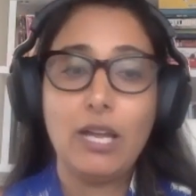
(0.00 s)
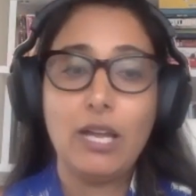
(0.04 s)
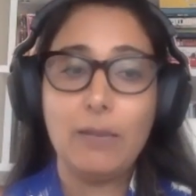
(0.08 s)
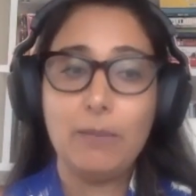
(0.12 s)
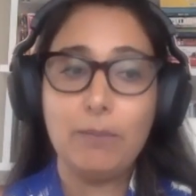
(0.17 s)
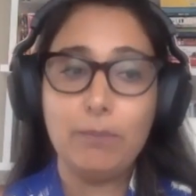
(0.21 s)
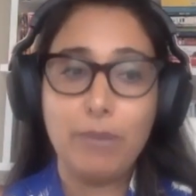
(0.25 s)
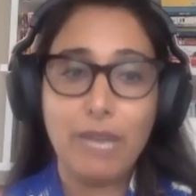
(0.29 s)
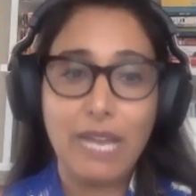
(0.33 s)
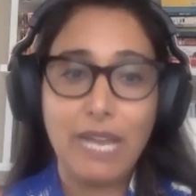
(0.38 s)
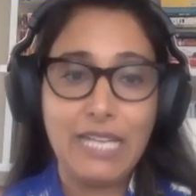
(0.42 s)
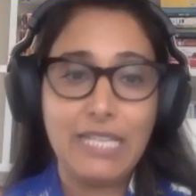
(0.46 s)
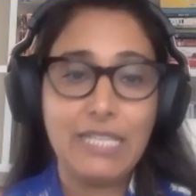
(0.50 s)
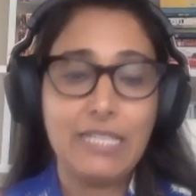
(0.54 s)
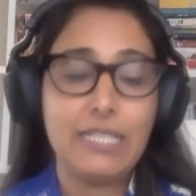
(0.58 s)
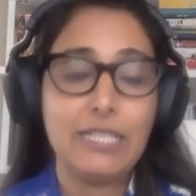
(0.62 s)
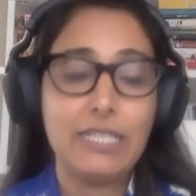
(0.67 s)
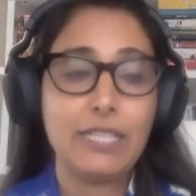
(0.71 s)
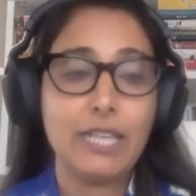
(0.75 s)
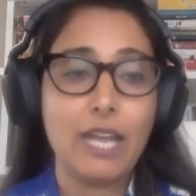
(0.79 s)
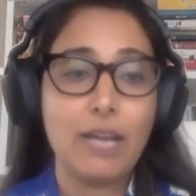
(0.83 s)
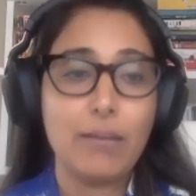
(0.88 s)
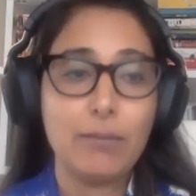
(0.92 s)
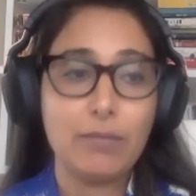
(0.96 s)

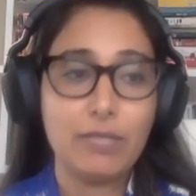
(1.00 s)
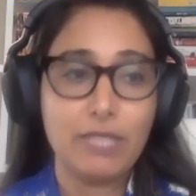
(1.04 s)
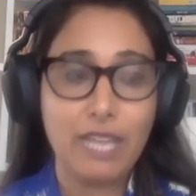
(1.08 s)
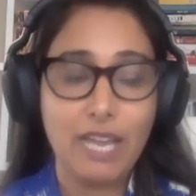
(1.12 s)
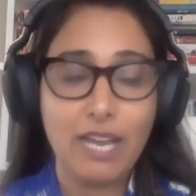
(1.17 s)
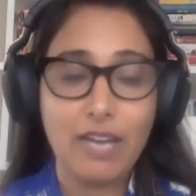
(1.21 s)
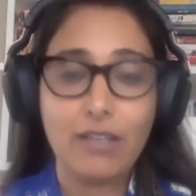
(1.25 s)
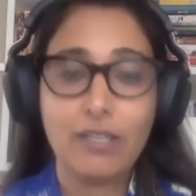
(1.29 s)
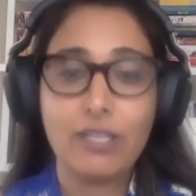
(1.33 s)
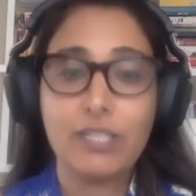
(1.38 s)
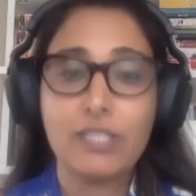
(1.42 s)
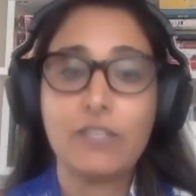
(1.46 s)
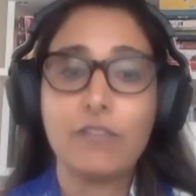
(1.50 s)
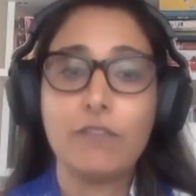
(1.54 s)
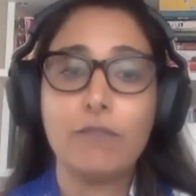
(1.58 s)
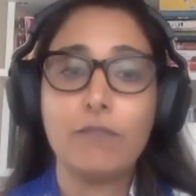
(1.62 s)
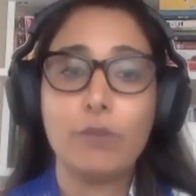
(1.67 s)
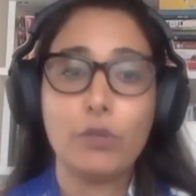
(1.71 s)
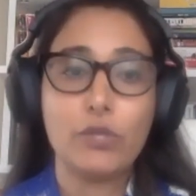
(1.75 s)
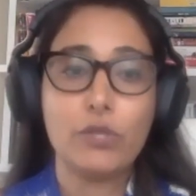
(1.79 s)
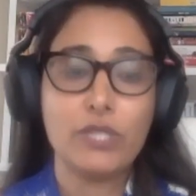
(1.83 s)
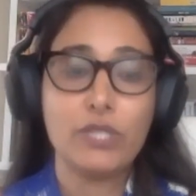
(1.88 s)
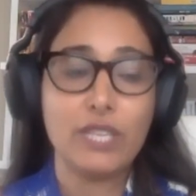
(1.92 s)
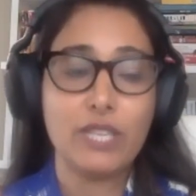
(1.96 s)
Biden and Kamala Harris have
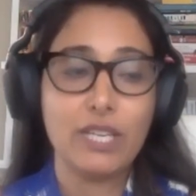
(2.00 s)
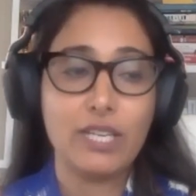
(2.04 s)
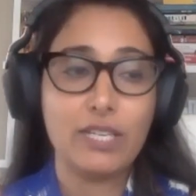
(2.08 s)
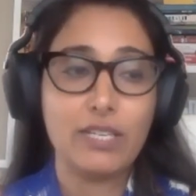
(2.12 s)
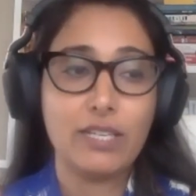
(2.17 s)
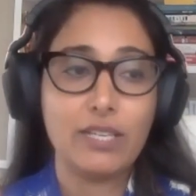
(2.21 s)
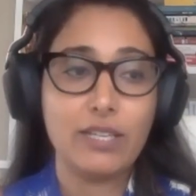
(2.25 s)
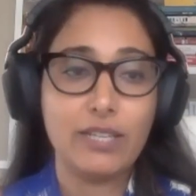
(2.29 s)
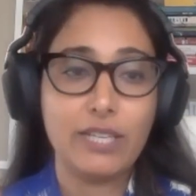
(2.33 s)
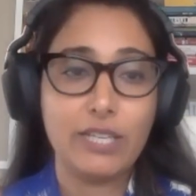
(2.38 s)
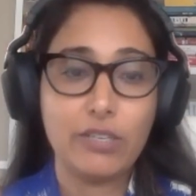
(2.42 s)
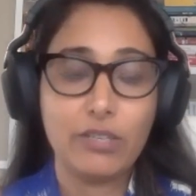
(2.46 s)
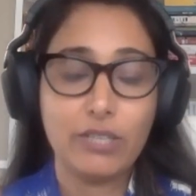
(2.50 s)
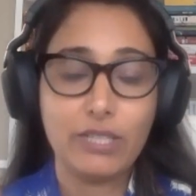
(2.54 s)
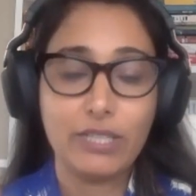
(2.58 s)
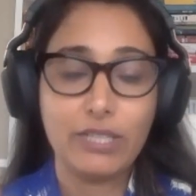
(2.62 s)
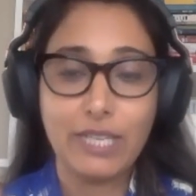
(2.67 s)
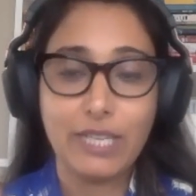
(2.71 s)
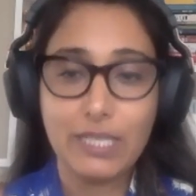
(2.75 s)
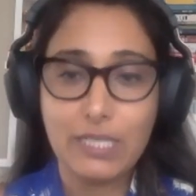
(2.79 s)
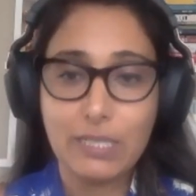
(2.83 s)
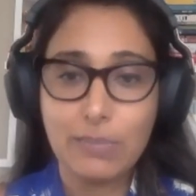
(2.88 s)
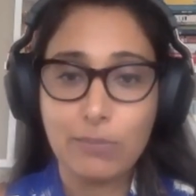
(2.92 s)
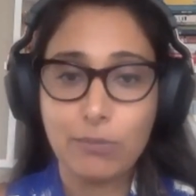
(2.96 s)
both said that they are
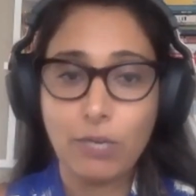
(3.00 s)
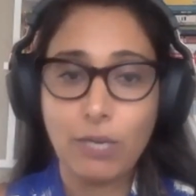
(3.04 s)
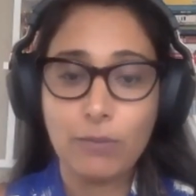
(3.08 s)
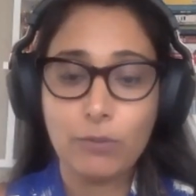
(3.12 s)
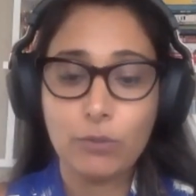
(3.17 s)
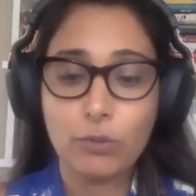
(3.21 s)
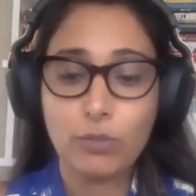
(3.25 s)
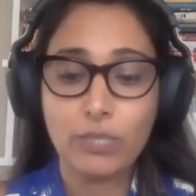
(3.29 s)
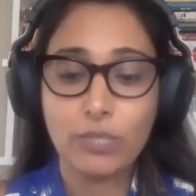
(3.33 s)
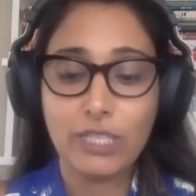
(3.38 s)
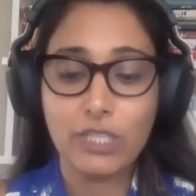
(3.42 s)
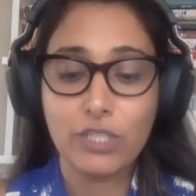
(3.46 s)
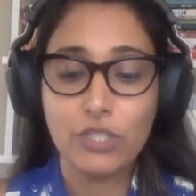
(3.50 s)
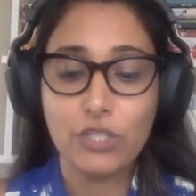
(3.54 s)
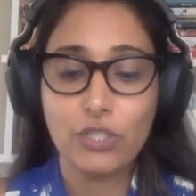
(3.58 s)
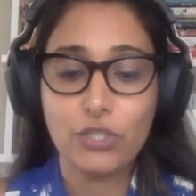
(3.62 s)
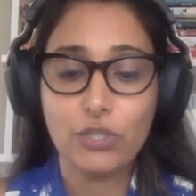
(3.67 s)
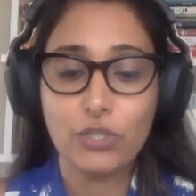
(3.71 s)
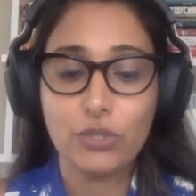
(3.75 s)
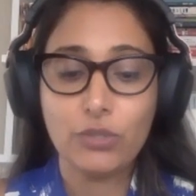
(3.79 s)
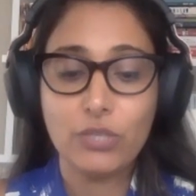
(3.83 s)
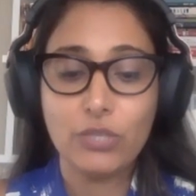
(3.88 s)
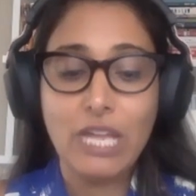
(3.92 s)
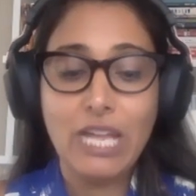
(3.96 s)
against Prop
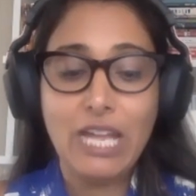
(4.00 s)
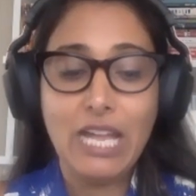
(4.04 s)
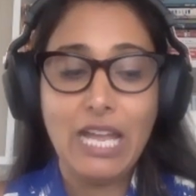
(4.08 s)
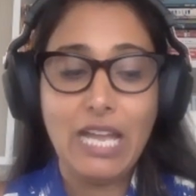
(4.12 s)
22,